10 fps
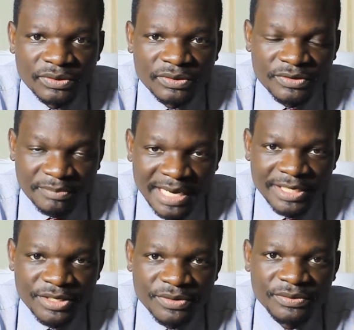
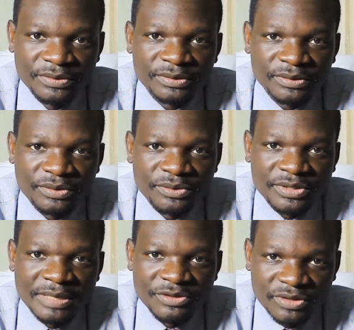remind you to
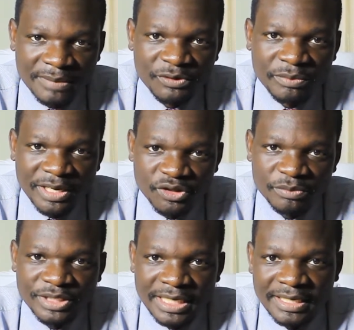subscribe to my YouTube
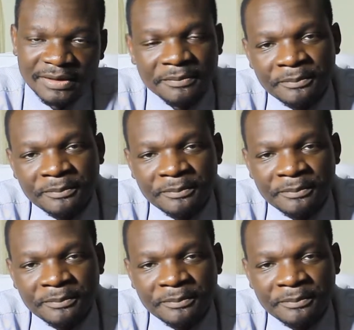channel.